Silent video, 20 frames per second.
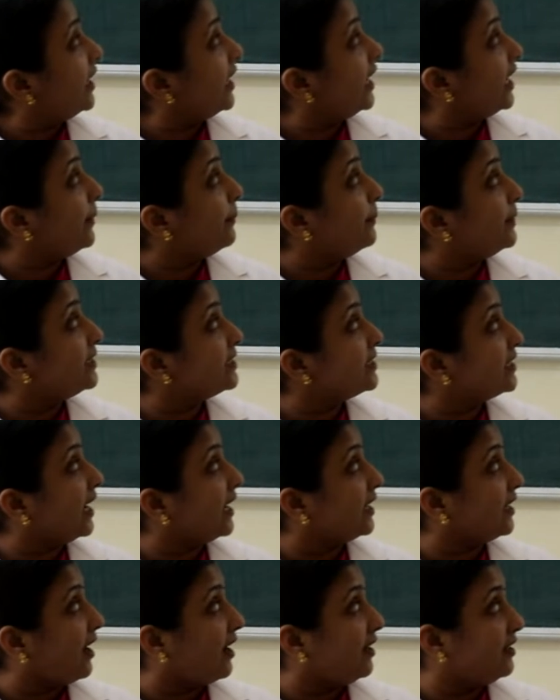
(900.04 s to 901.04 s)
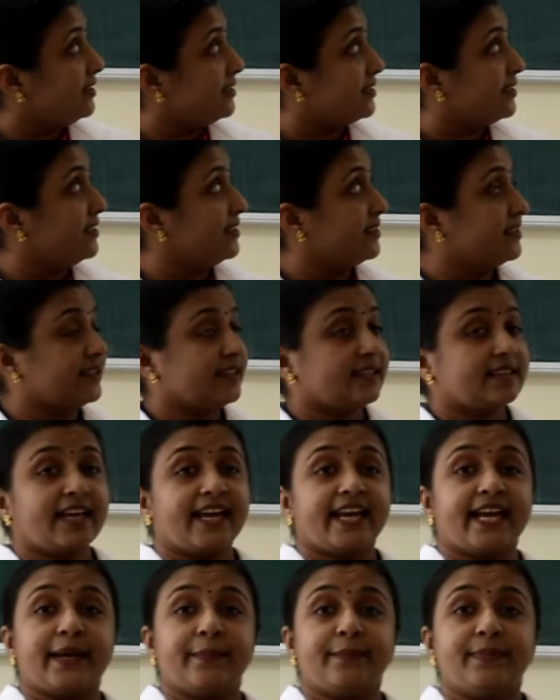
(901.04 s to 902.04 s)
Abg analysis. In the
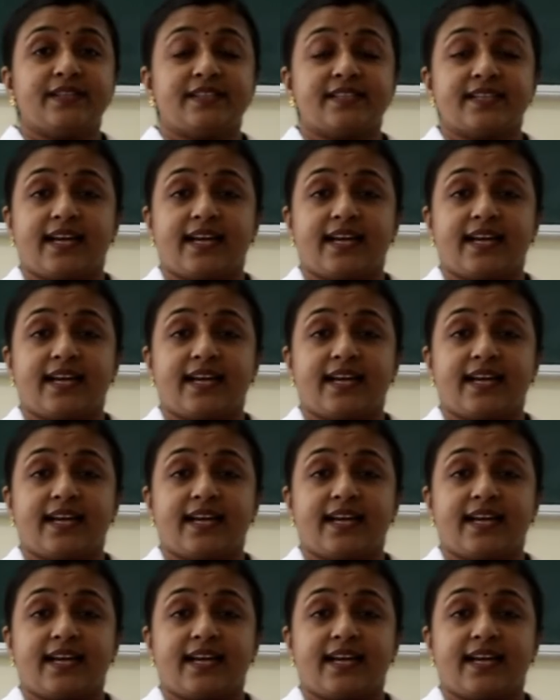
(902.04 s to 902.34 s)
Abg